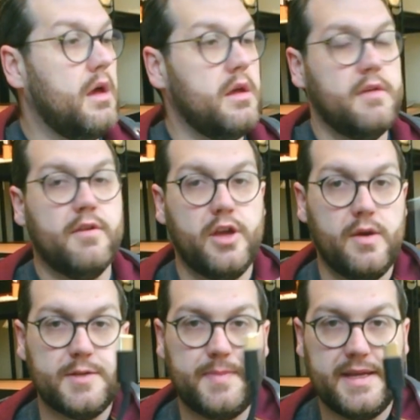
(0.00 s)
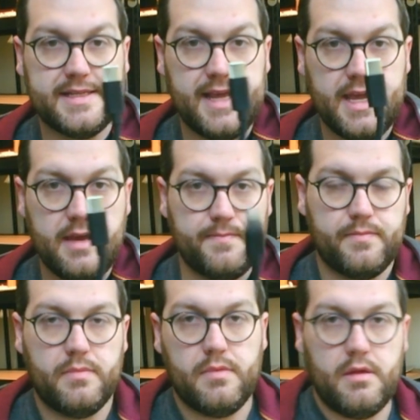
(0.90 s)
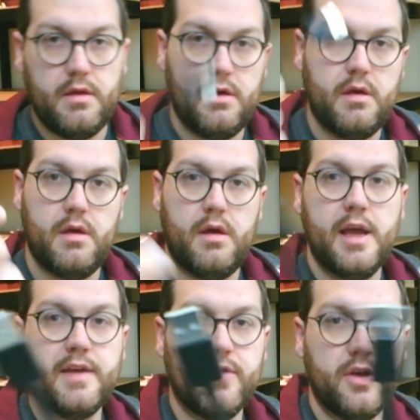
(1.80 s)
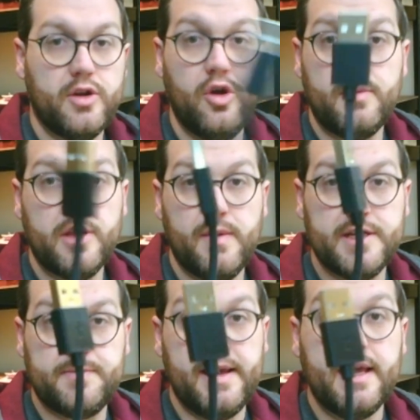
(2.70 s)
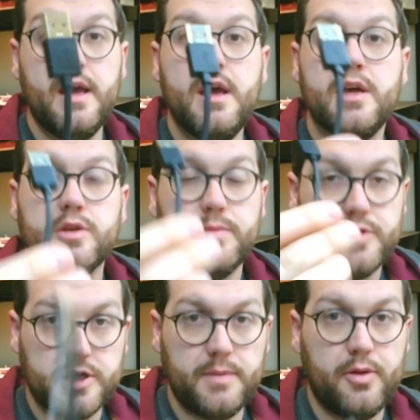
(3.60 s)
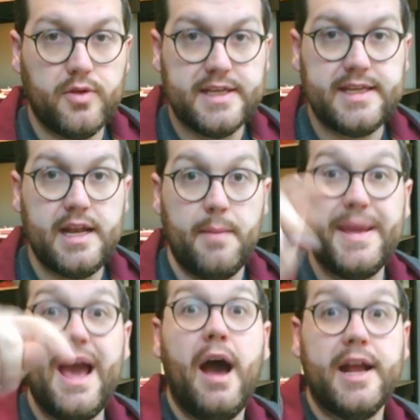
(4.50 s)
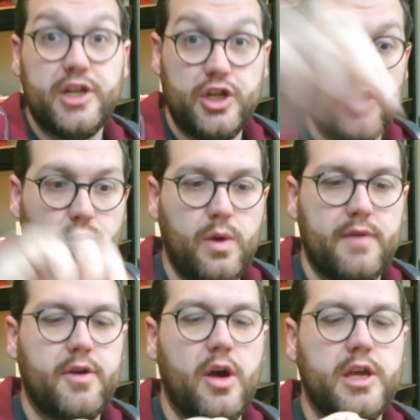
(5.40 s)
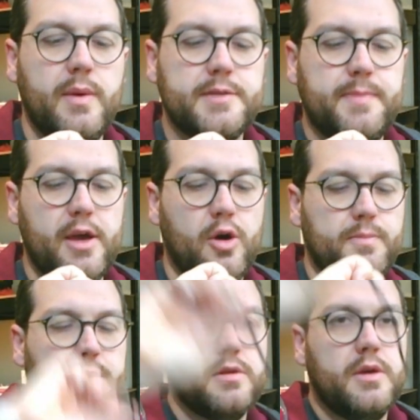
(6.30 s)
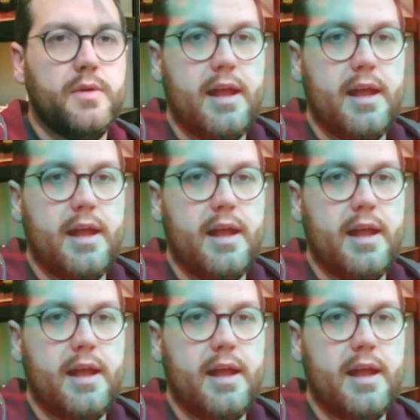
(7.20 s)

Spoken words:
you've got USB-C and you've got your normal USB. So I'm just going to plug this in behind you. I've got a USB hub, so I'll do that